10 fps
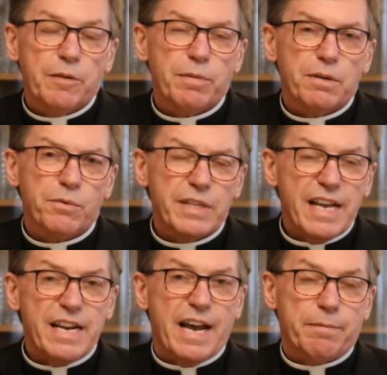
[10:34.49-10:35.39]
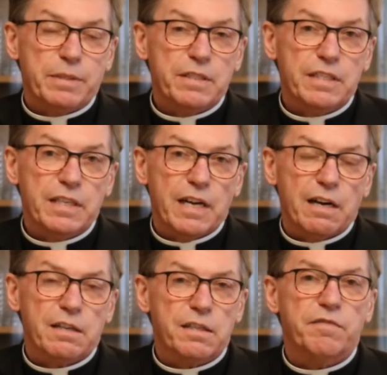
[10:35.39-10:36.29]
But when that happens,
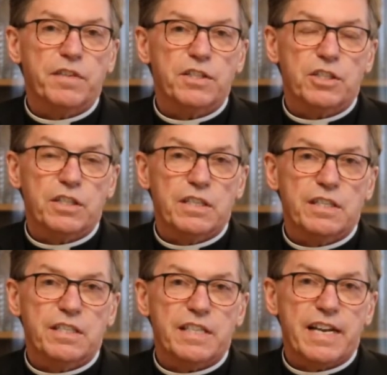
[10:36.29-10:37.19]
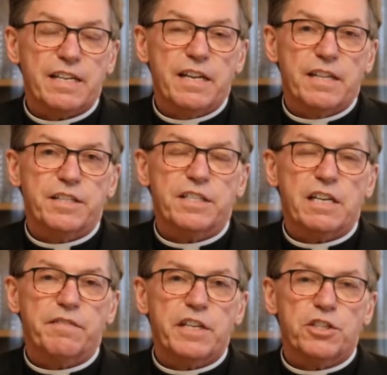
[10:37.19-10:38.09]
our conviction is that the
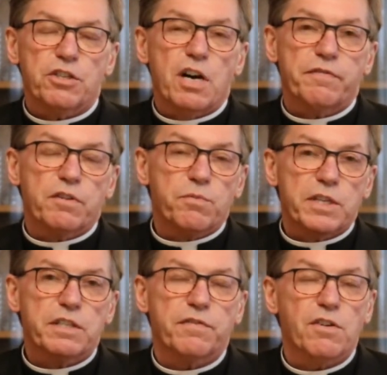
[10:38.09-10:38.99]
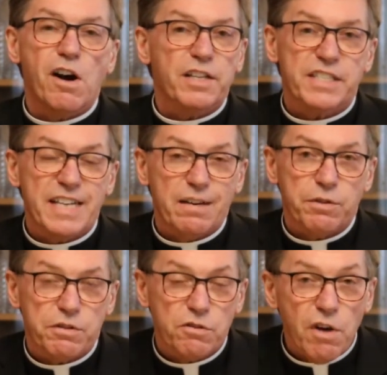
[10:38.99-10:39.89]
salvation offered once for all is not
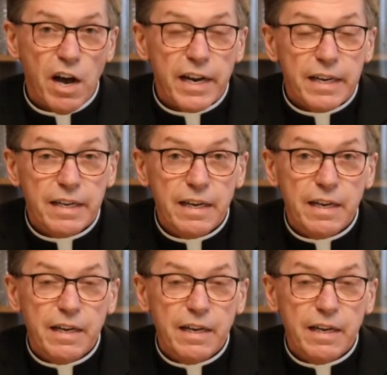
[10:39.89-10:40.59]
withdrawn,